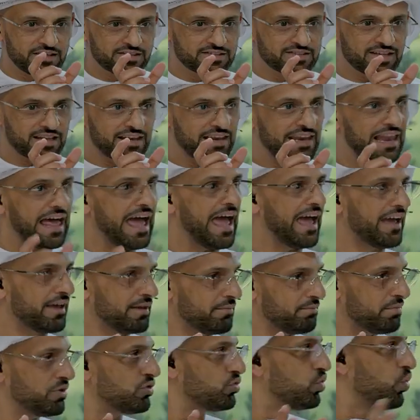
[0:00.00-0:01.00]
there's a
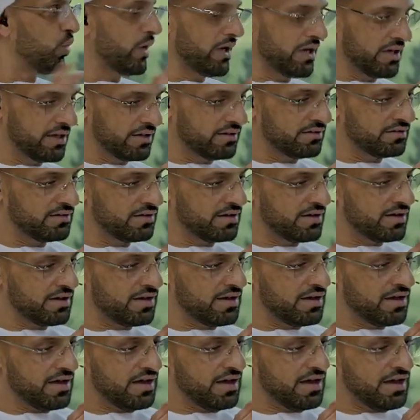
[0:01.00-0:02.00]
lag between
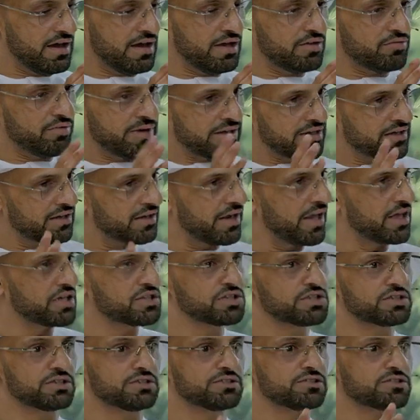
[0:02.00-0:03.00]
uh,
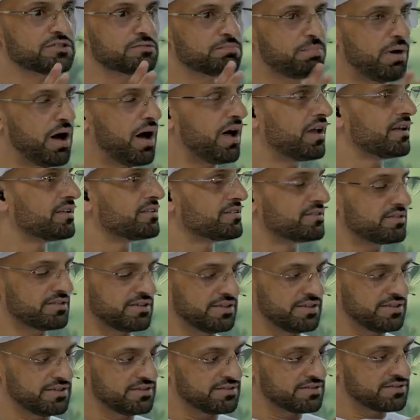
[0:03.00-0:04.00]
regulations,
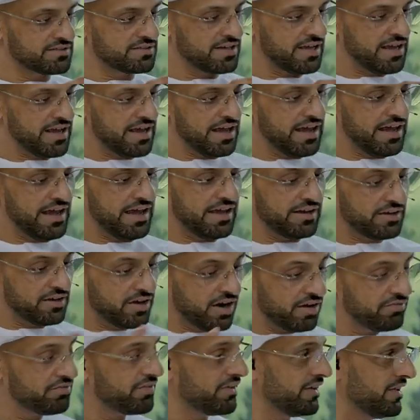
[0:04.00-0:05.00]
policies, and
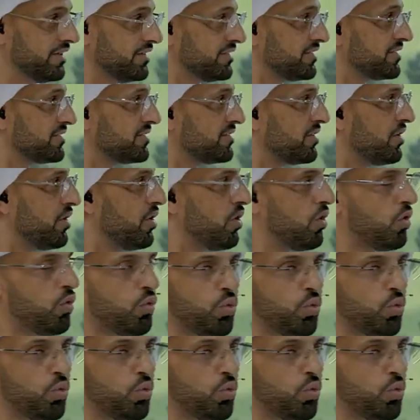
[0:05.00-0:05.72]
governance. Mm -hmm.